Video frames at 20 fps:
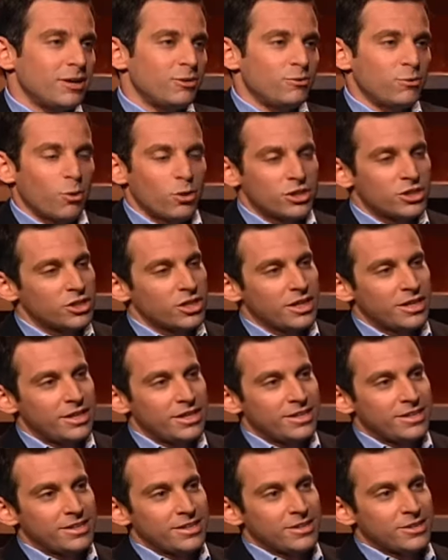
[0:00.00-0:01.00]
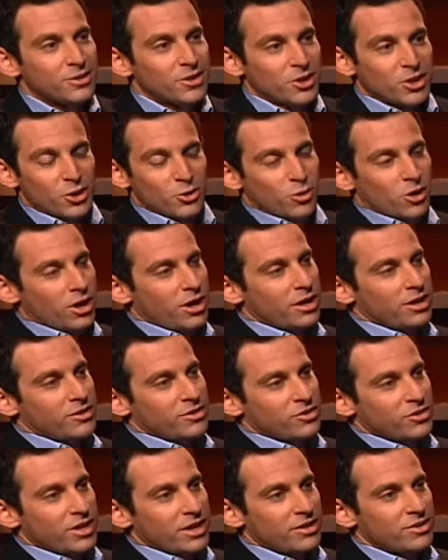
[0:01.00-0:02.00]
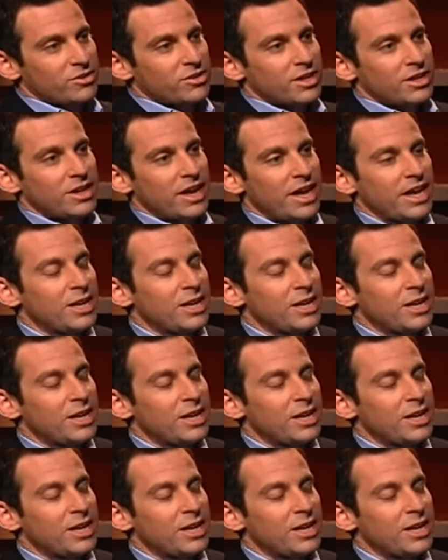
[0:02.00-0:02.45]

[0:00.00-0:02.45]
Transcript: Unfortunately, the Quran says that